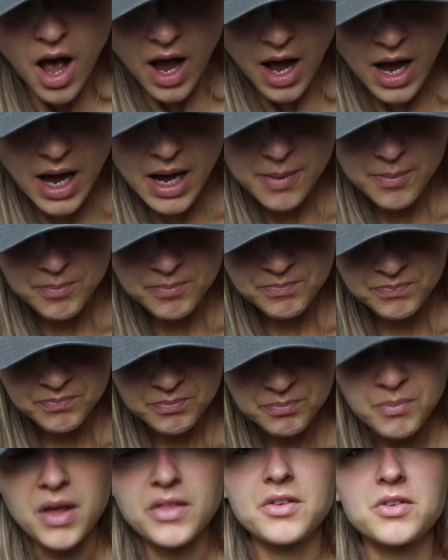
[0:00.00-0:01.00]
Um,
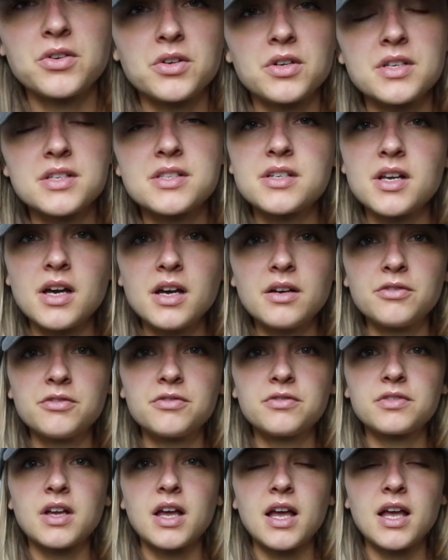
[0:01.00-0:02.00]
motherhood is
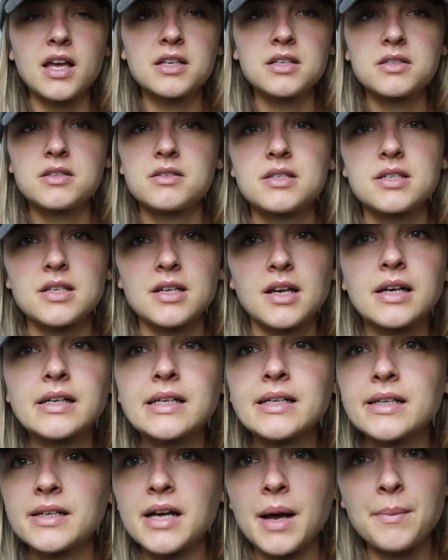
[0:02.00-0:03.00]
tough and
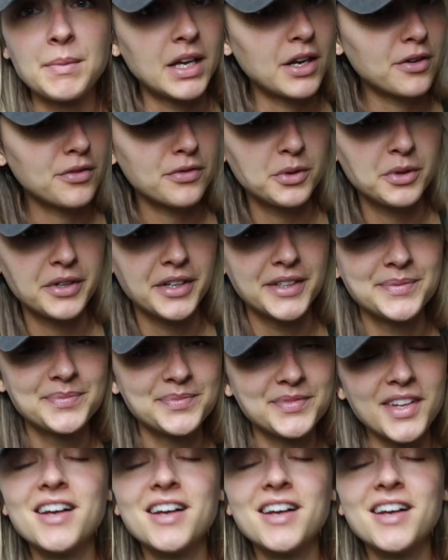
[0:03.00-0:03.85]
uh, I'm here for it.